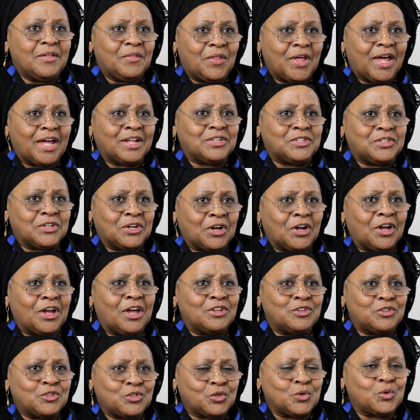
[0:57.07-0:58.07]
that
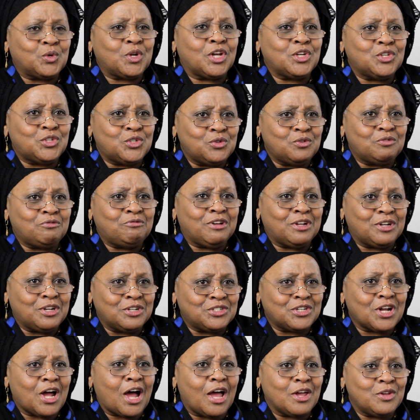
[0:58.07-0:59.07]
as soon as you
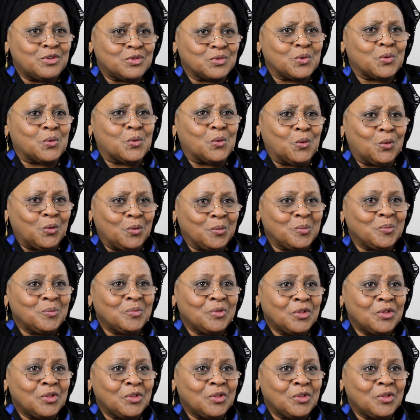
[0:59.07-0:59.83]
finish high school,